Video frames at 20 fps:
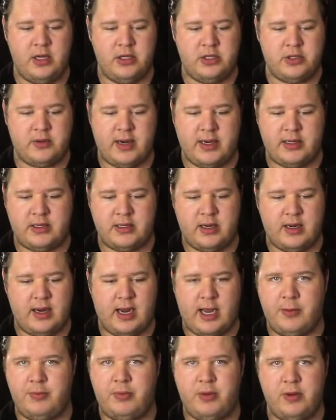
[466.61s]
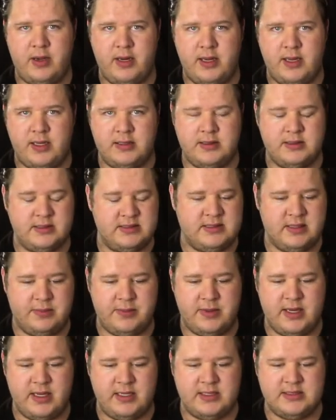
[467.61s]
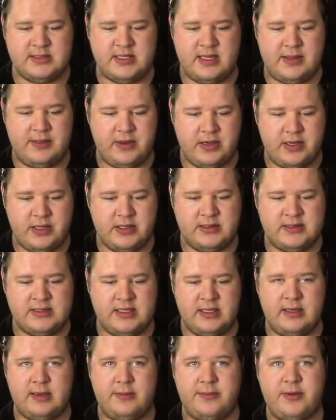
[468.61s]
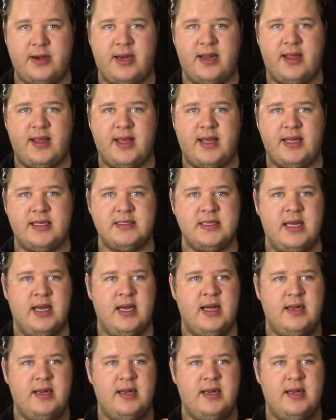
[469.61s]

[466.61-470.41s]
Director, I put in someone else and their cell number in case,